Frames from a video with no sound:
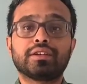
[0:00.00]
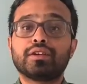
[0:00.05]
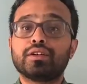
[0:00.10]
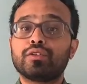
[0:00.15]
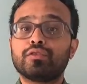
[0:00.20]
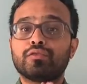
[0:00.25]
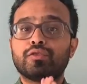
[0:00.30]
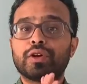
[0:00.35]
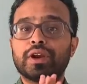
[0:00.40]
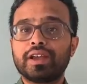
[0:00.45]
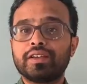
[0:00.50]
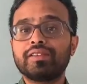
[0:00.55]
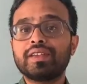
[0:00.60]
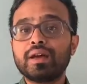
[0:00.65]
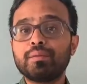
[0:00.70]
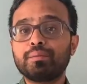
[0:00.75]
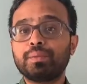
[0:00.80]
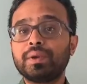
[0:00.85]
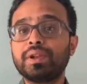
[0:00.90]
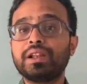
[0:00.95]
For
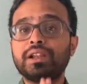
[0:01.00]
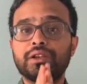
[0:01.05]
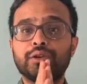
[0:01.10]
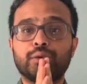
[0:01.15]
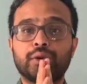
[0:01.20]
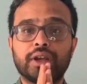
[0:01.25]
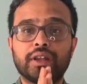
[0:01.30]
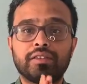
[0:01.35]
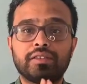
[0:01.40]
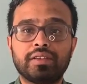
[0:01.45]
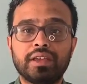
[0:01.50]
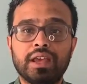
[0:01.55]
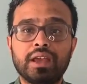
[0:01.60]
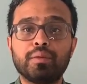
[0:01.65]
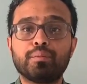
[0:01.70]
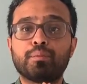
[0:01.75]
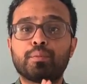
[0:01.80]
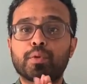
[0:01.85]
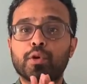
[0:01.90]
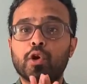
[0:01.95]
example, you can
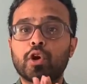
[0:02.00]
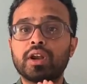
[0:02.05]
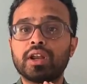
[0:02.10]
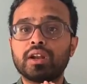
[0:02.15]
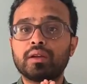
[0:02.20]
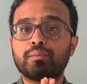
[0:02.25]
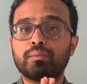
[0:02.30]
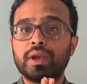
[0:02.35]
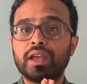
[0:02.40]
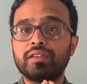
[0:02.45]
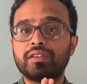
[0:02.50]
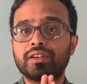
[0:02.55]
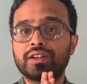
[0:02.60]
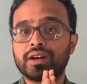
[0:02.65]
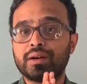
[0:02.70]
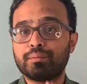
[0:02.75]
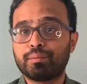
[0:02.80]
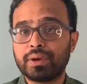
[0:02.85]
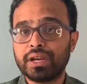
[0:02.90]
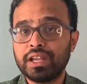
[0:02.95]
say product-based
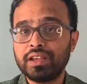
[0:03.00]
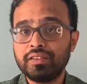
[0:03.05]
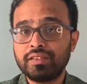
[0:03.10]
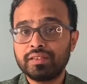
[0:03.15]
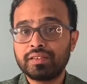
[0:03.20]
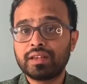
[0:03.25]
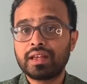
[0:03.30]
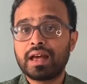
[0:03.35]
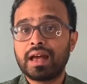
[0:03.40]
companies